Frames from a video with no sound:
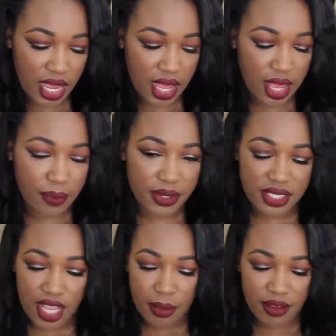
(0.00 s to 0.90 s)
up
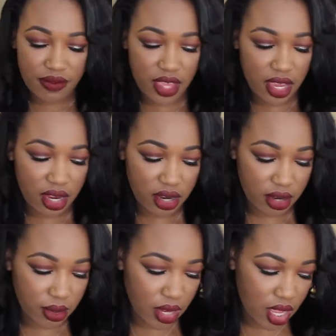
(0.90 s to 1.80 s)
some of
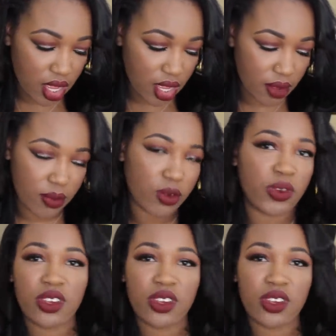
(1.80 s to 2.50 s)
their um,